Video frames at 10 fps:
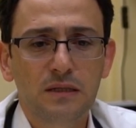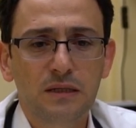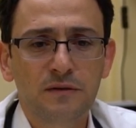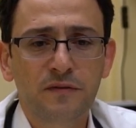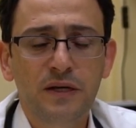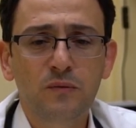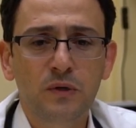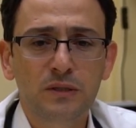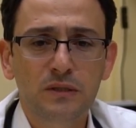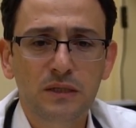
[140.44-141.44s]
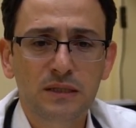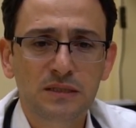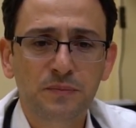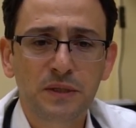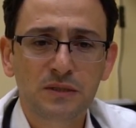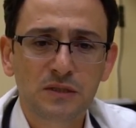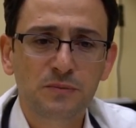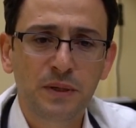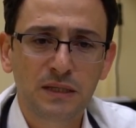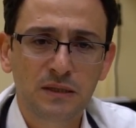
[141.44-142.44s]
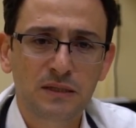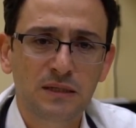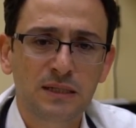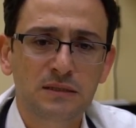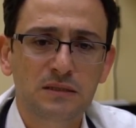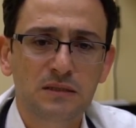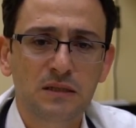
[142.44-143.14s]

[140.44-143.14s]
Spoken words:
if anyone experiences pain like that,